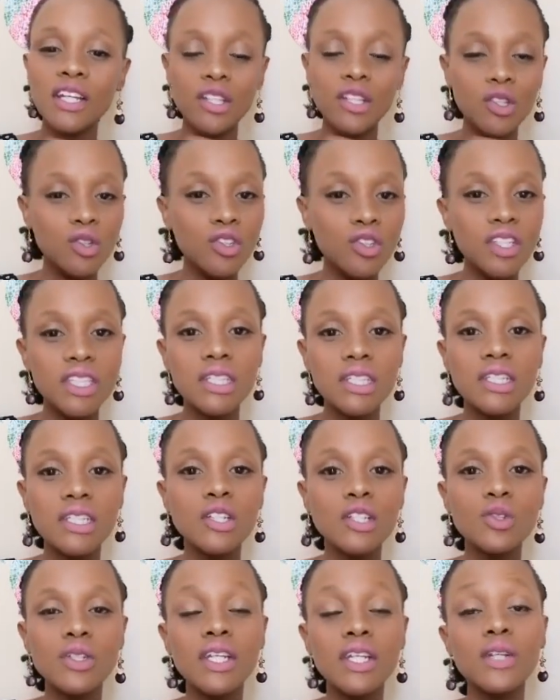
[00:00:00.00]
You just
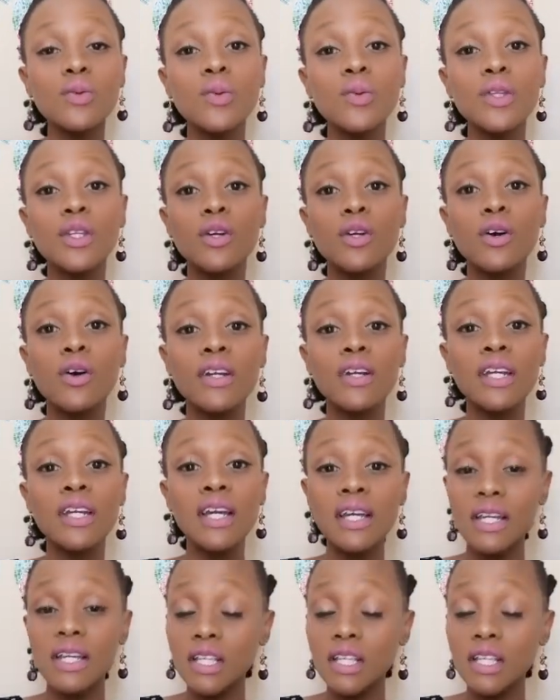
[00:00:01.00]
need to get with God.